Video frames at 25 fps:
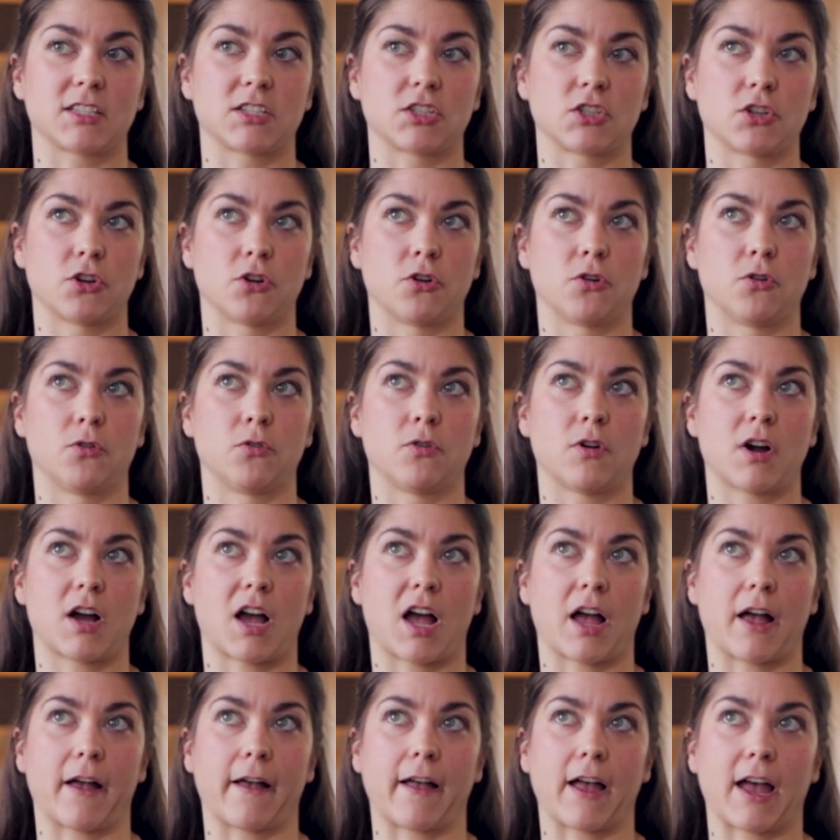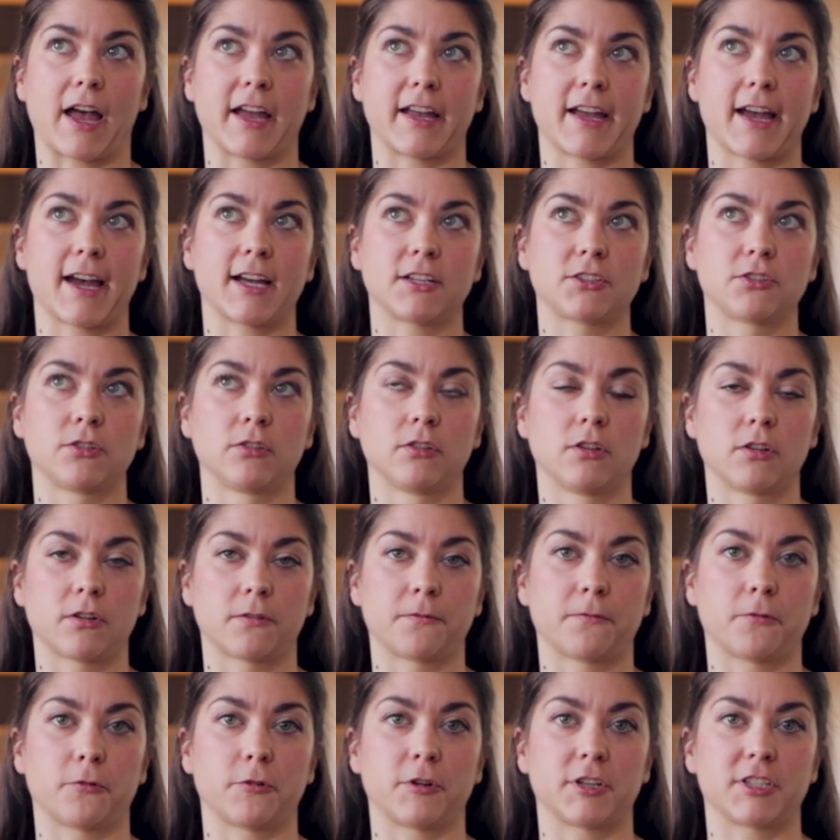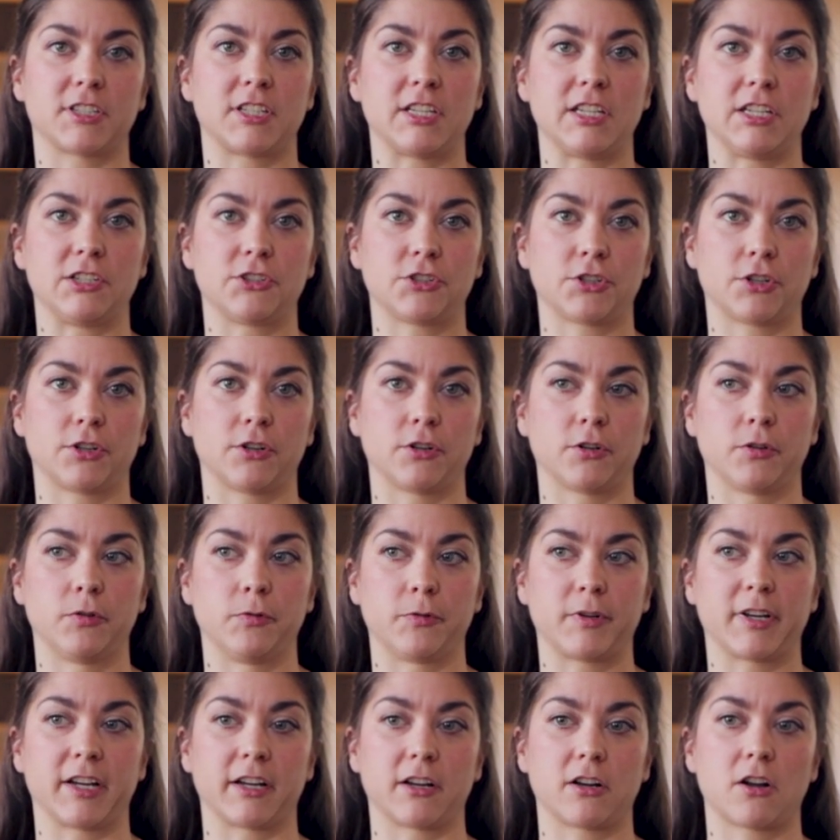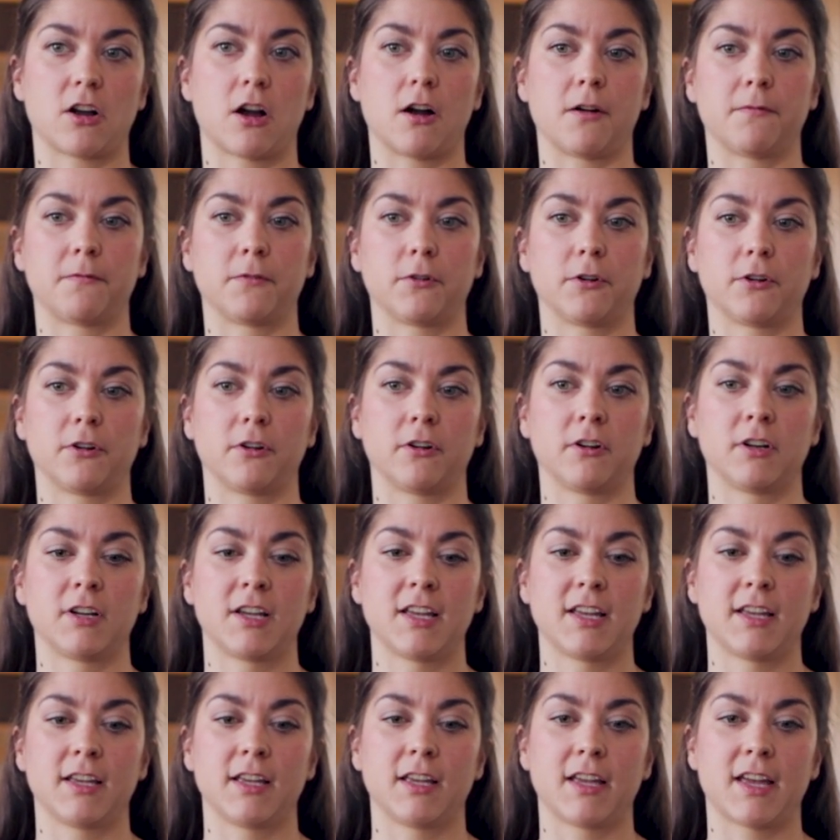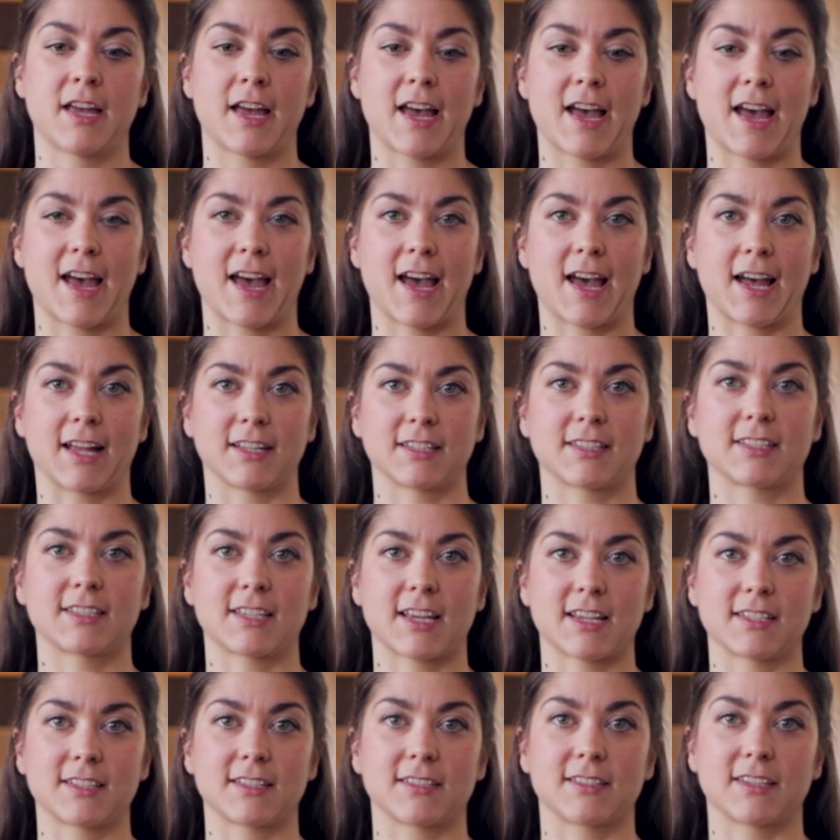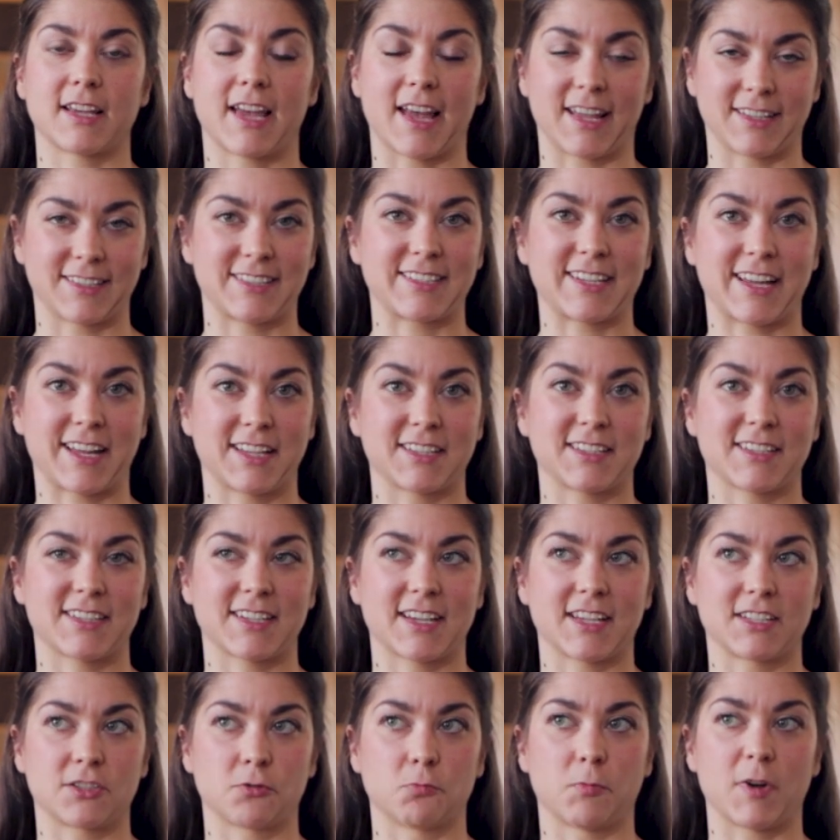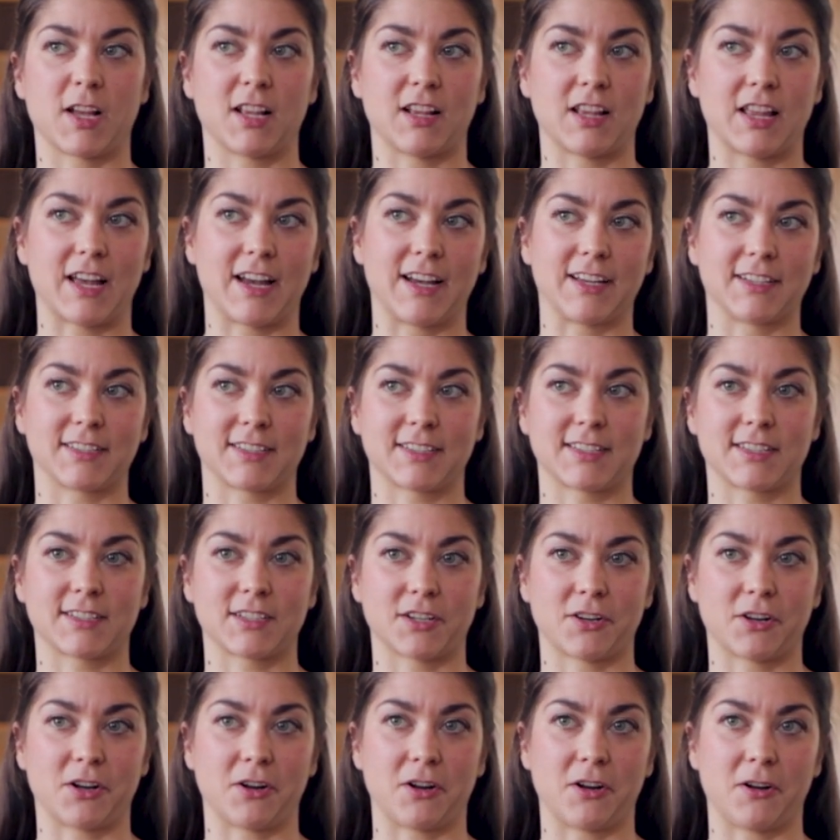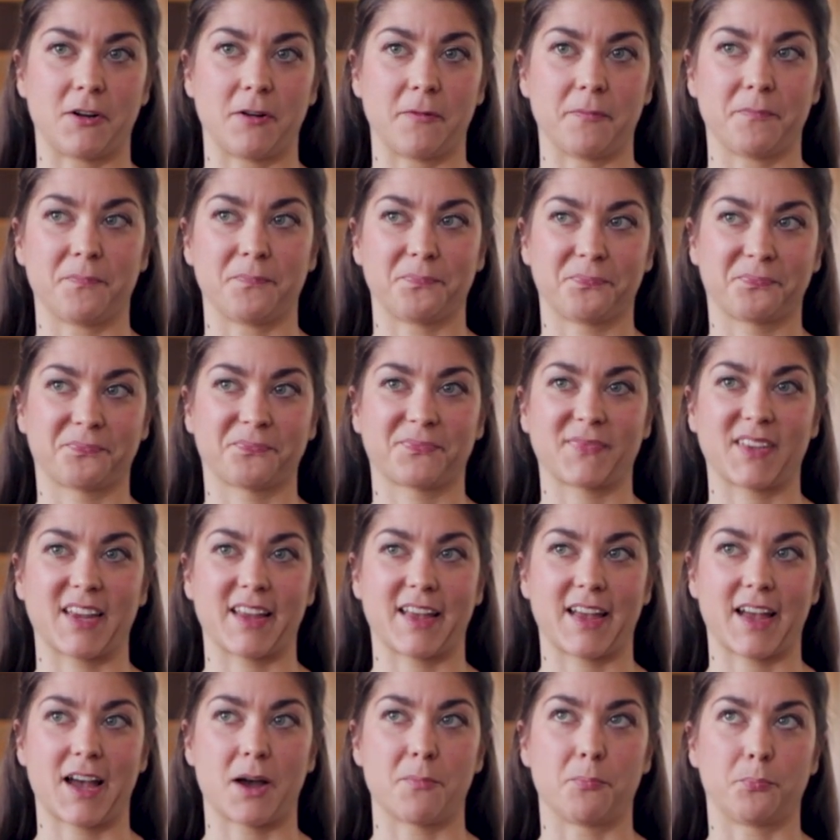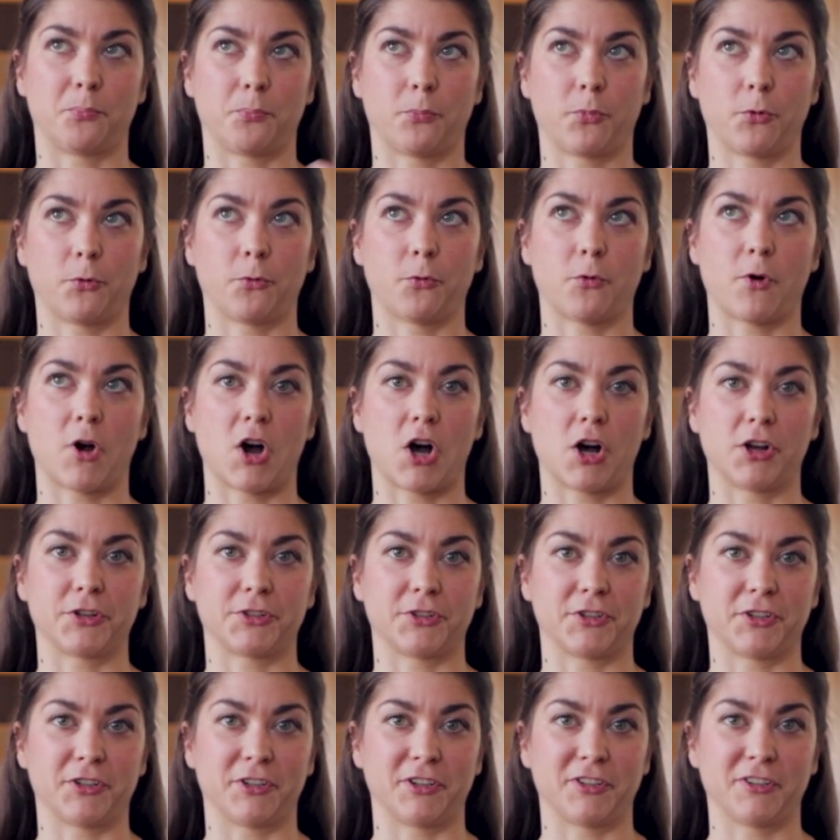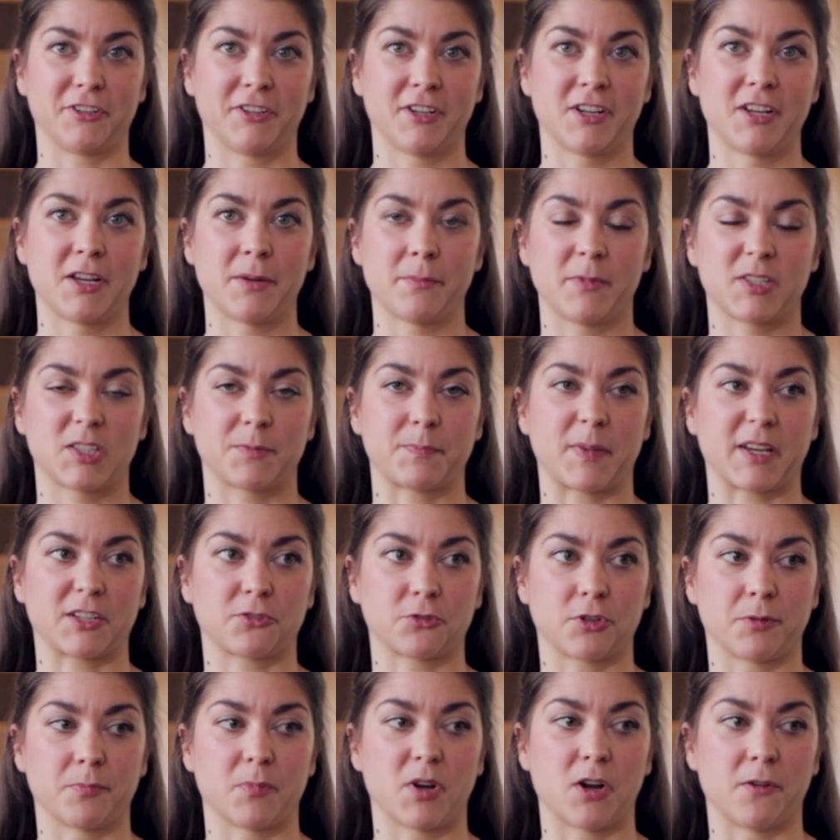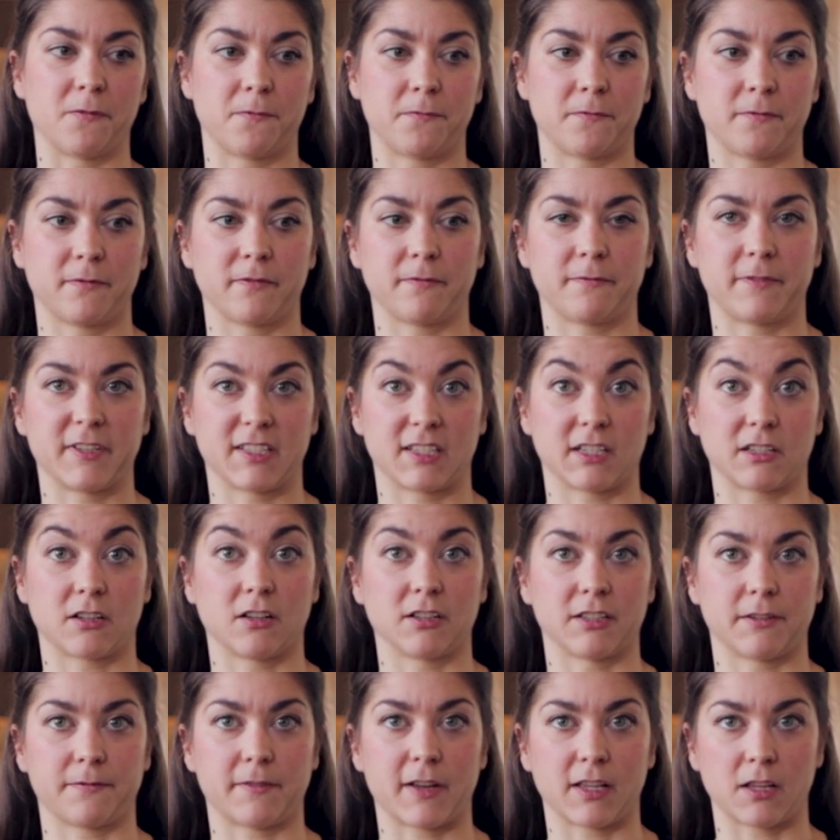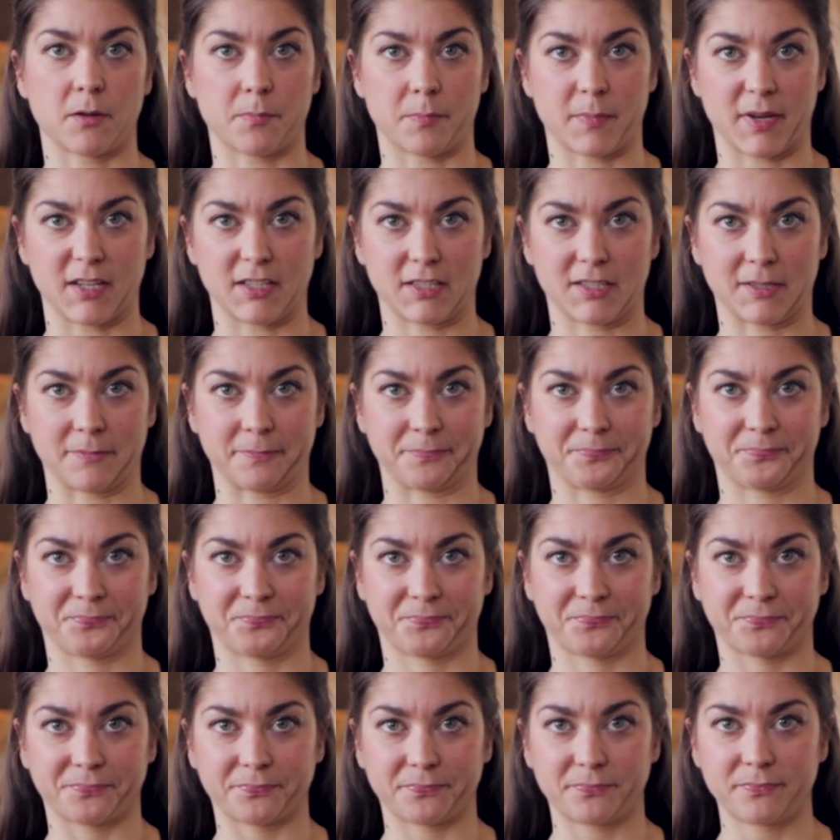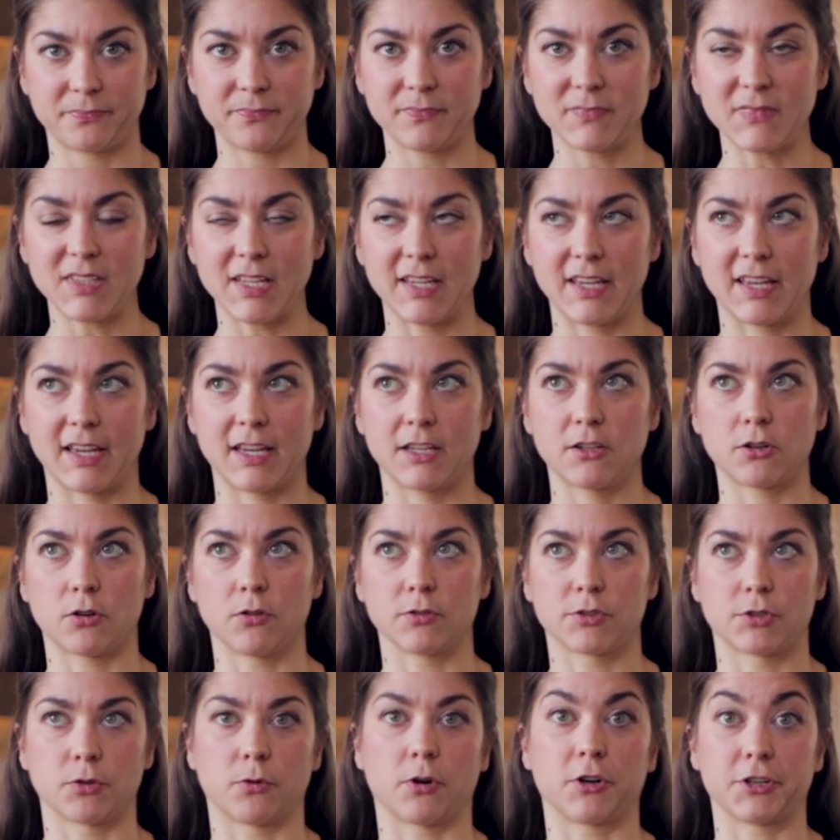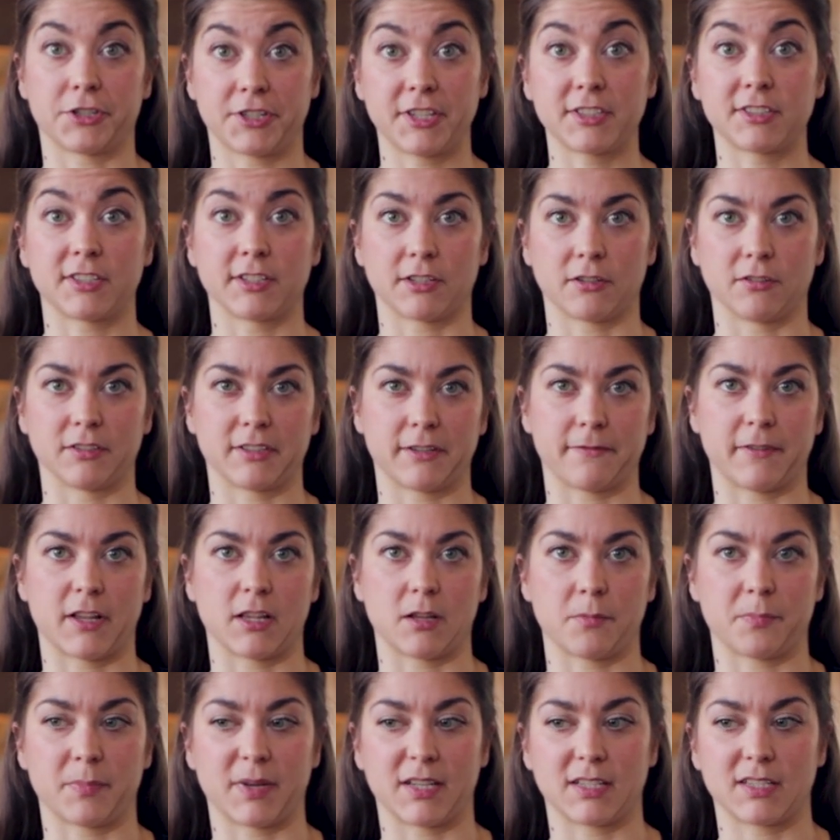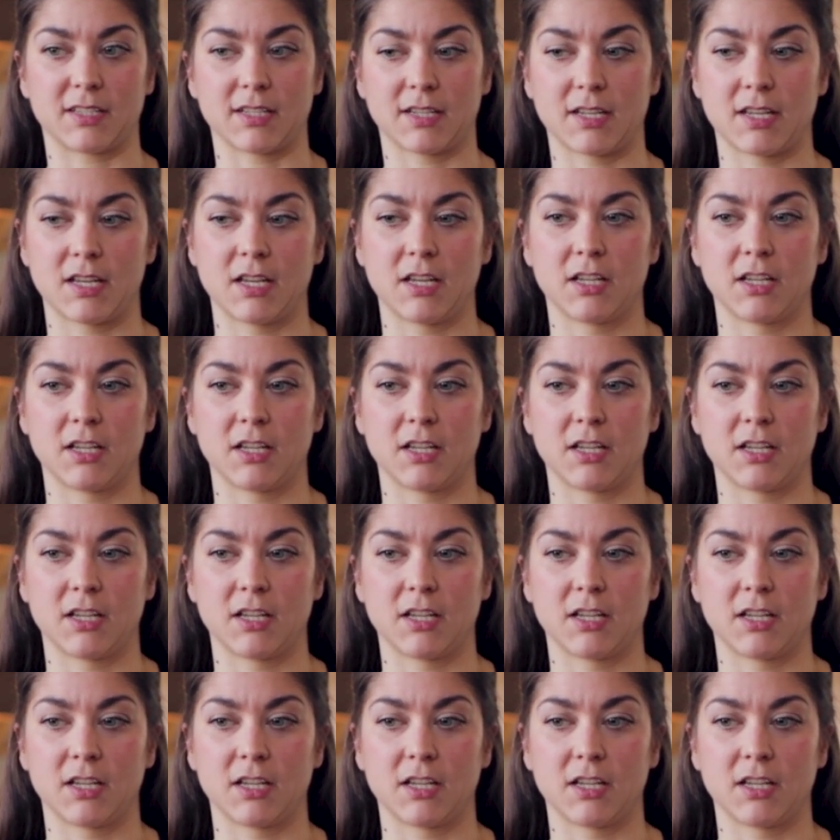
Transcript: So I had to look for a teacher who can cover handstands as well as a broader spectrum of physical development and also artistical development.